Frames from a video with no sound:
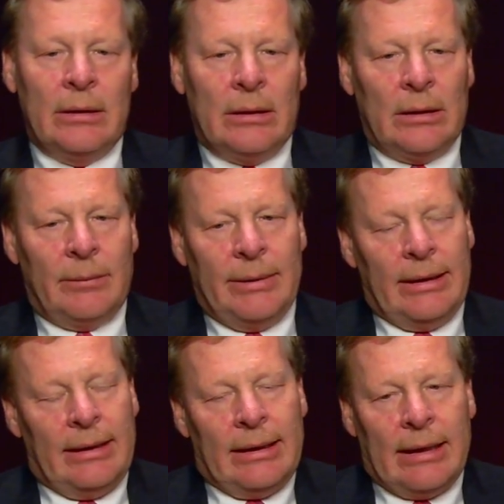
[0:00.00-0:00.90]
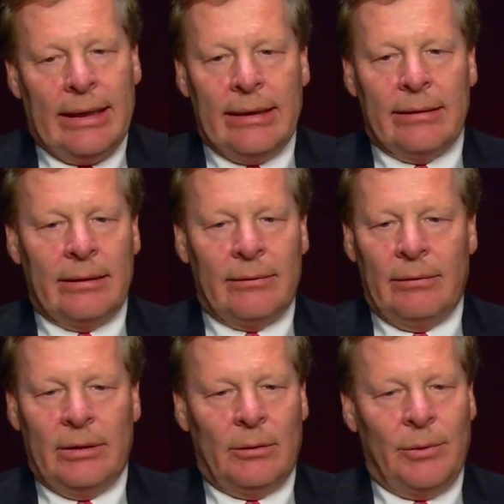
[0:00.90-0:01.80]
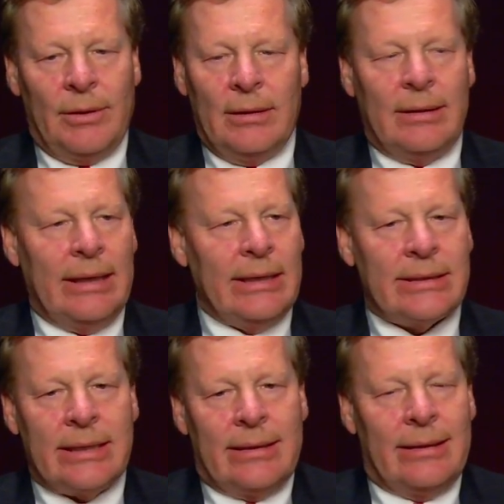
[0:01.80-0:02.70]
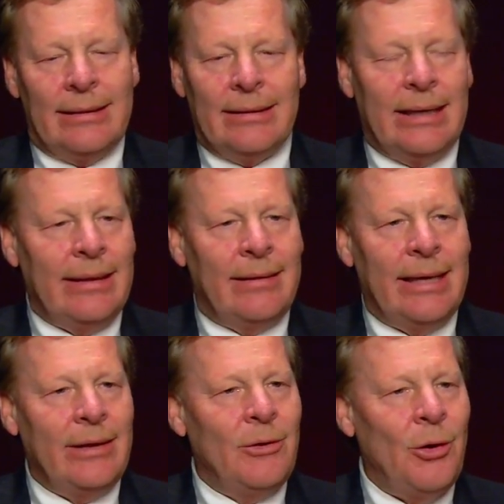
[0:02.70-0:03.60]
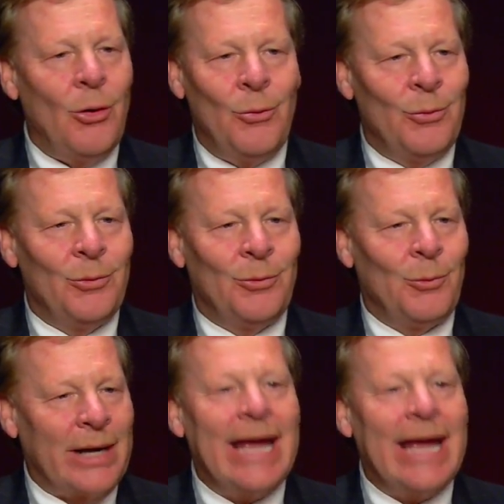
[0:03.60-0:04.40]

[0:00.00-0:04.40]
And I, you know, within days said they know what